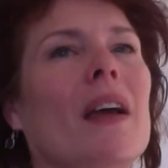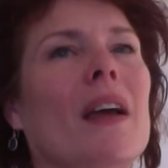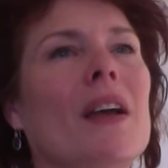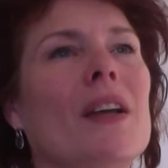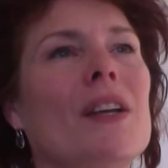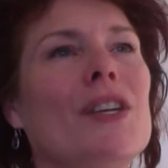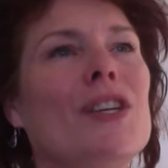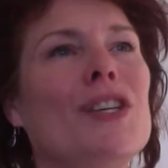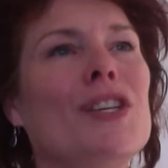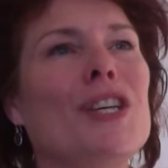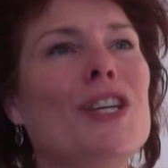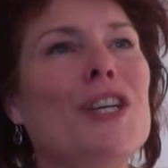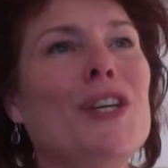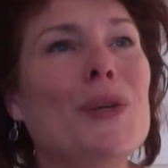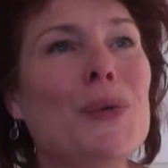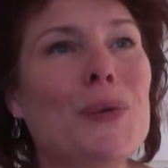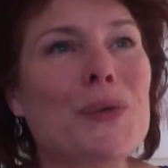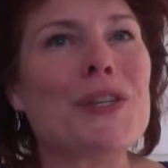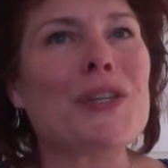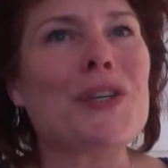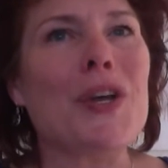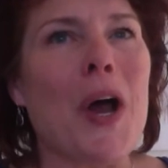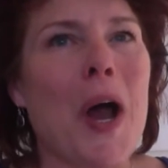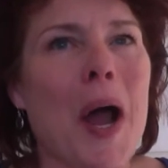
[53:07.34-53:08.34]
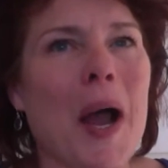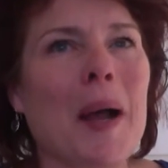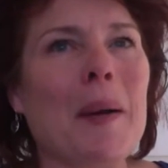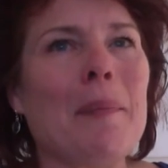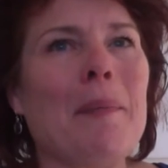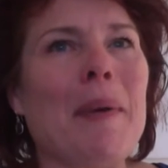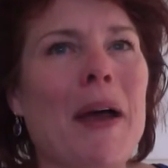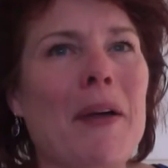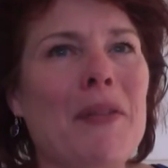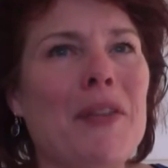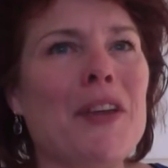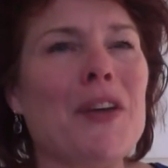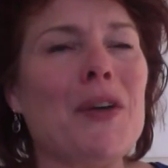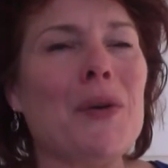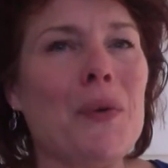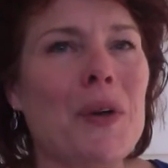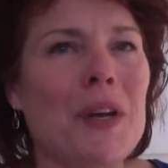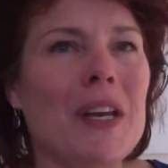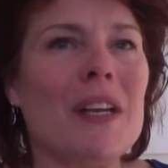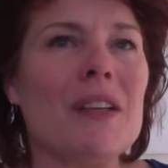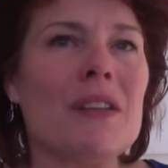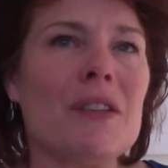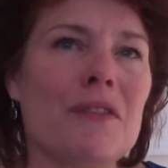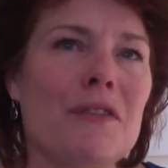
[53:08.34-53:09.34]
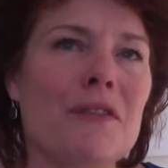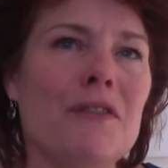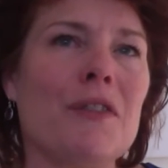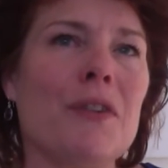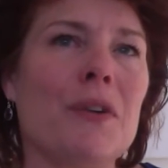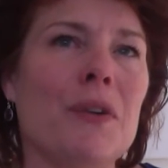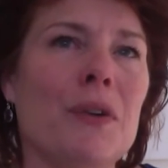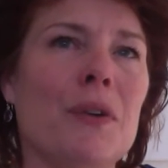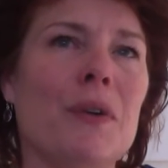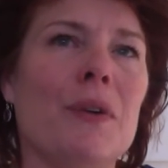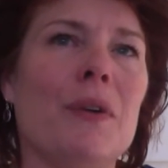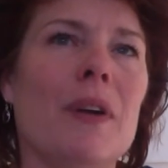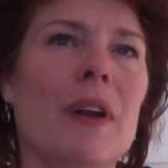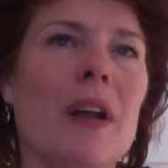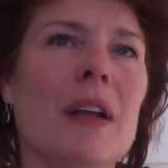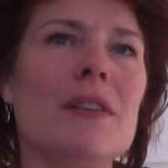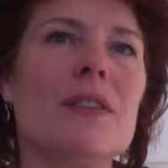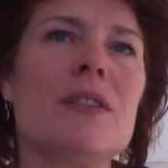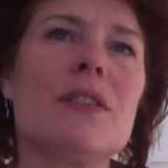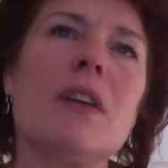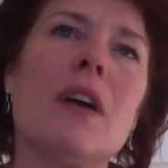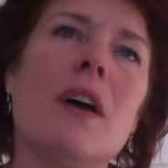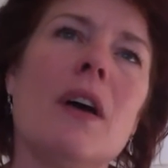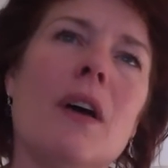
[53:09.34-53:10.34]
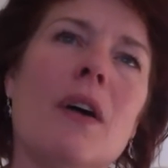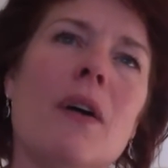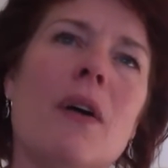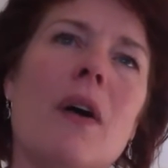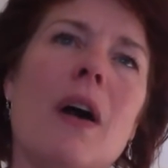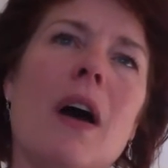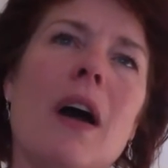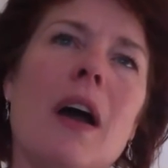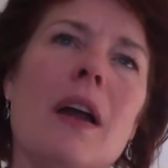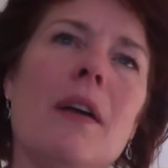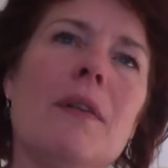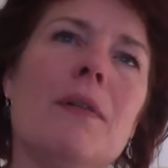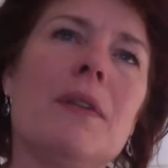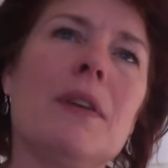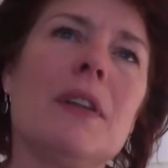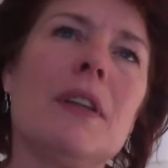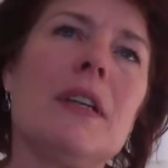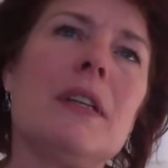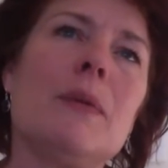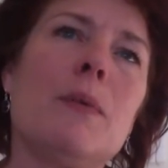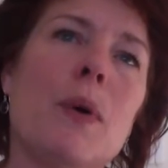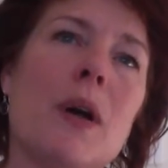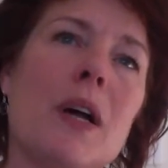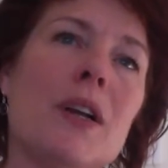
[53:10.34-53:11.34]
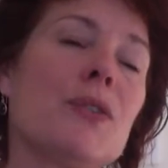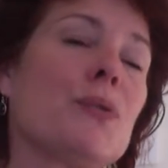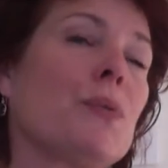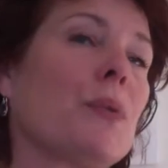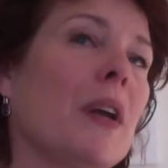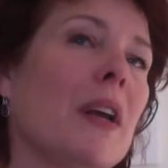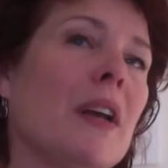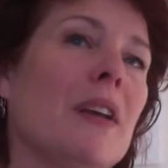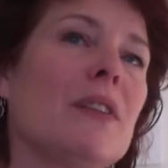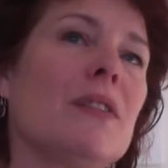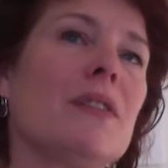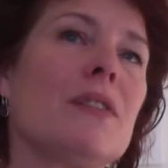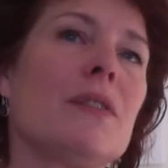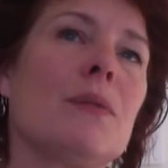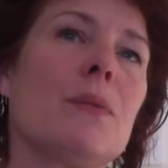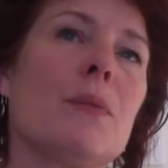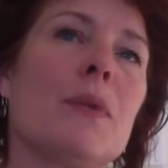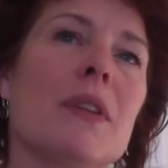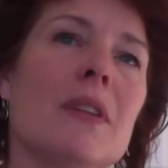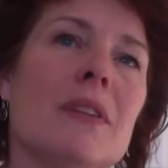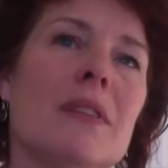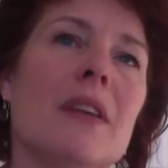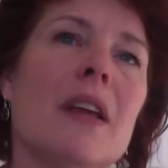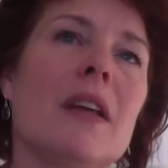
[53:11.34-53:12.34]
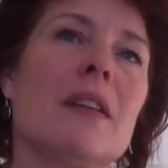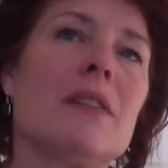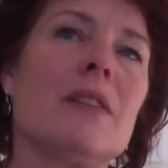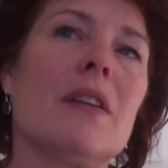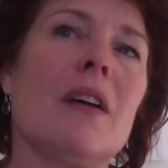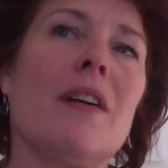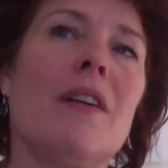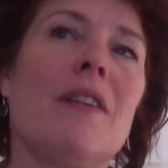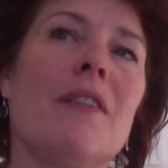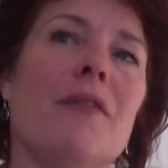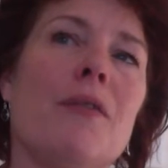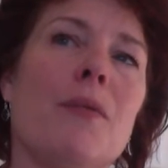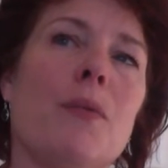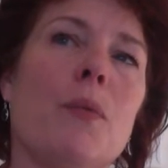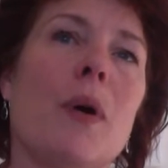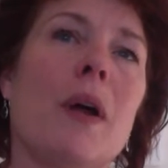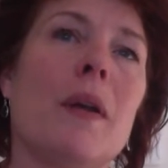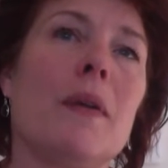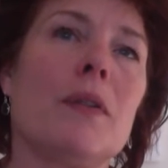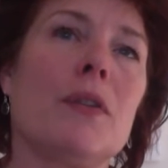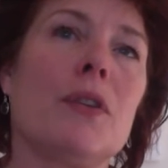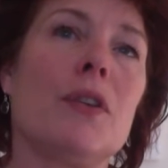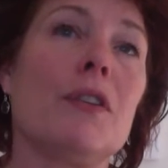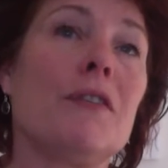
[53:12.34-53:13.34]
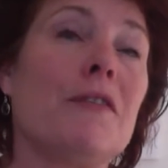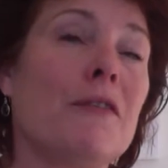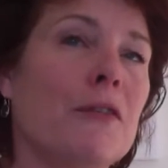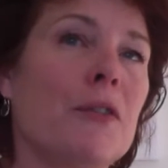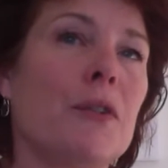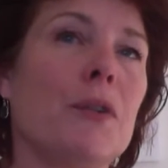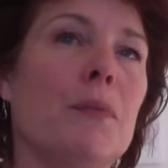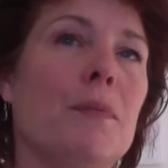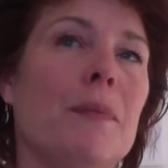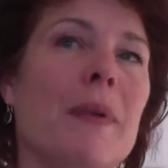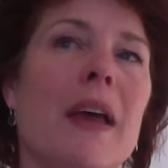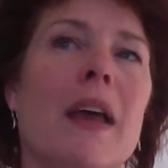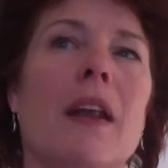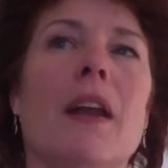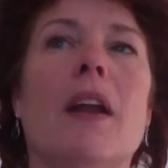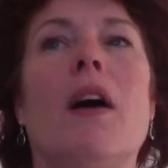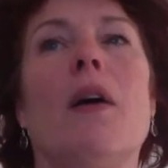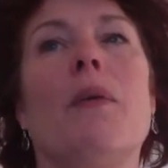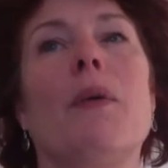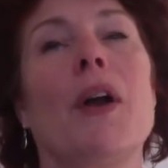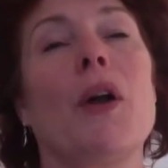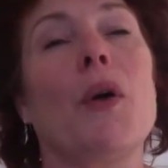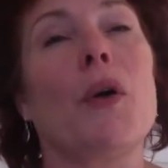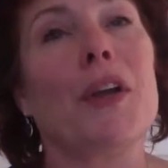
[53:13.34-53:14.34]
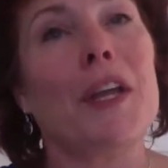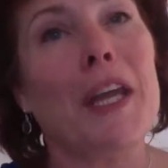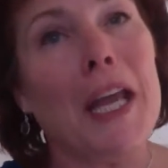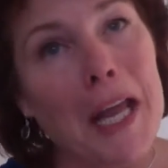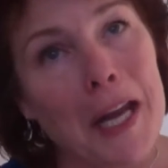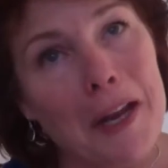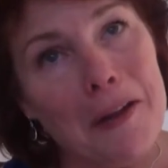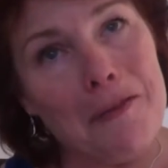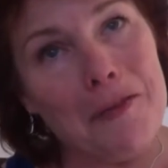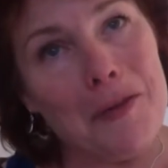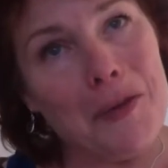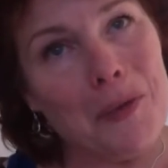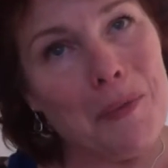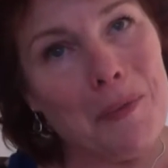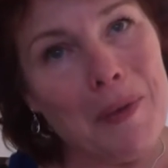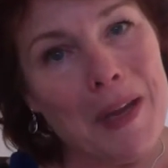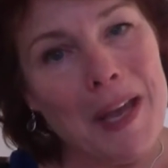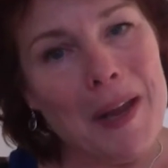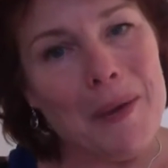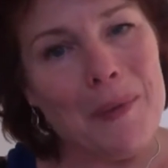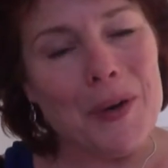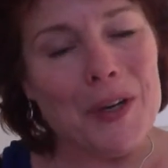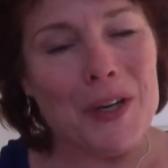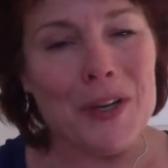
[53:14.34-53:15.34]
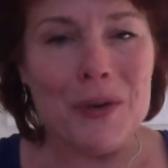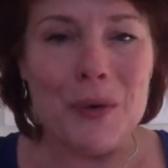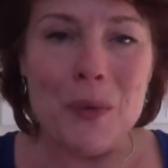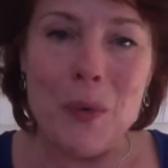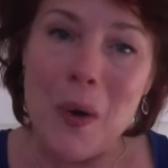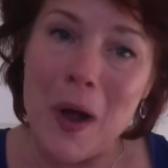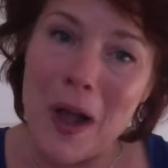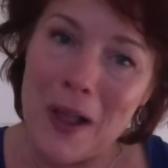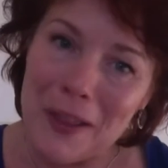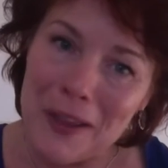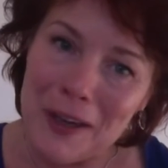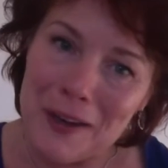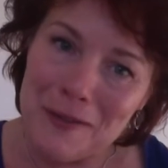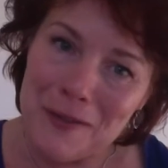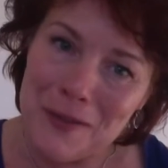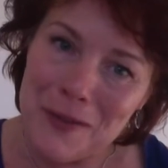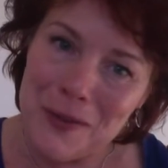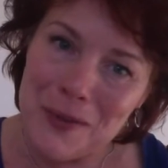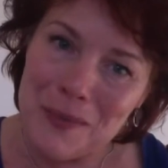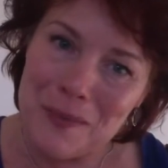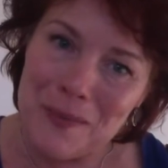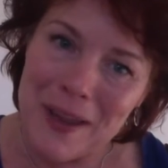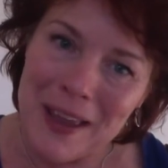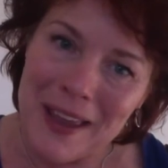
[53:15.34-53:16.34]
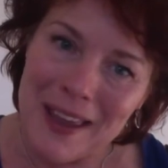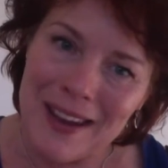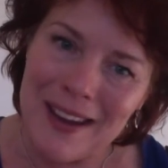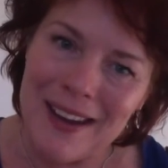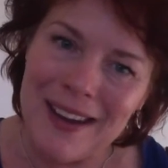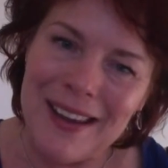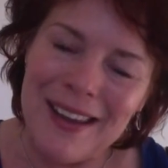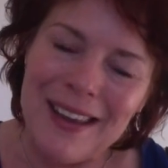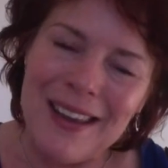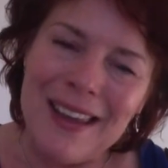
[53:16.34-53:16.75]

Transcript: she used to talk about the ingredients of food. And so I really was raised with a sense of what good food meant, what organic food meant, what quality food meant.